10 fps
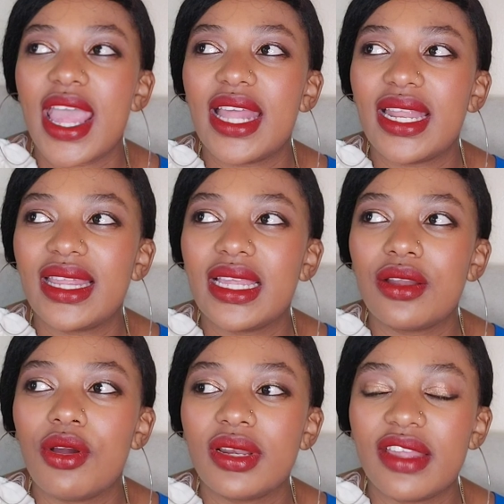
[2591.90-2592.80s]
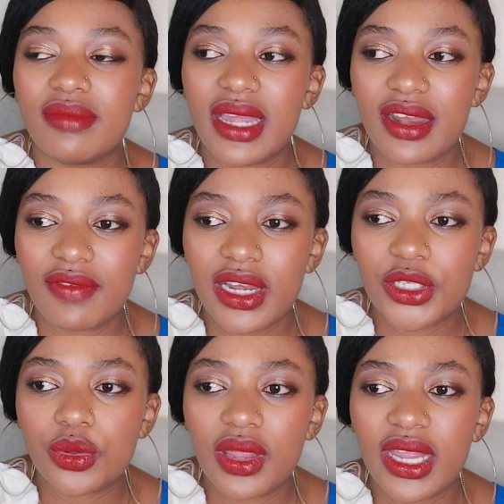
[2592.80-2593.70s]
and i think god gave me a
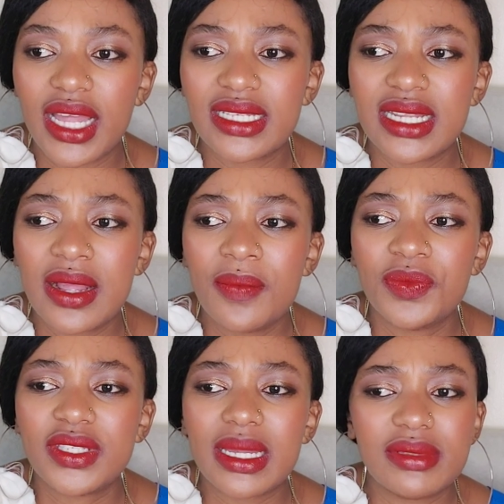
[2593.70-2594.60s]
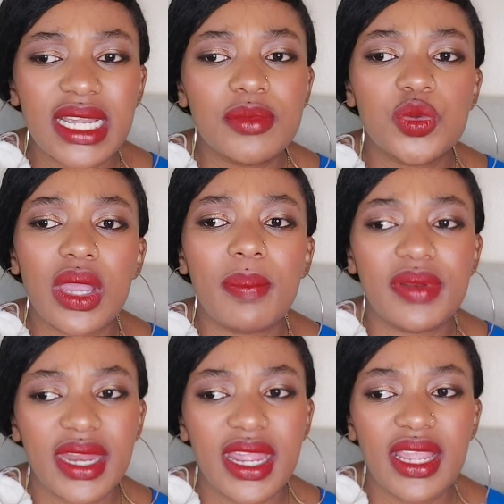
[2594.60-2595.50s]
revelation that sometimes we are
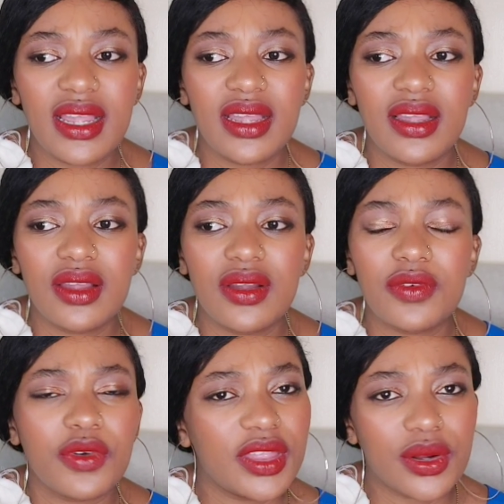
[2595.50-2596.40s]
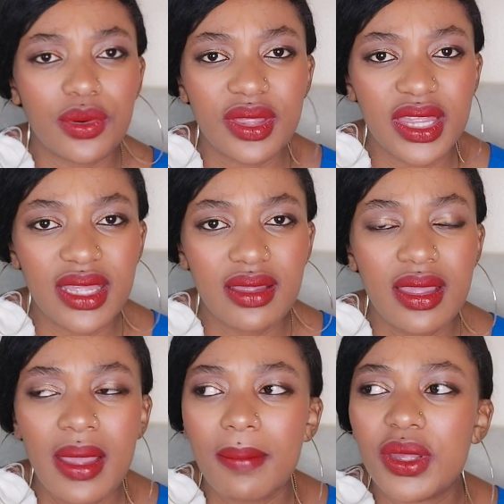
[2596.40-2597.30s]
praying for the wrong thing
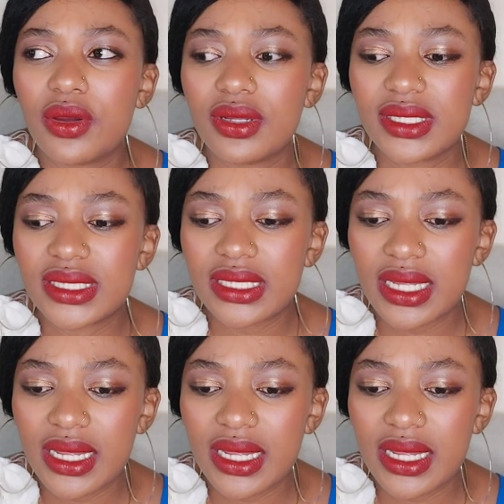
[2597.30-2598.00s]
because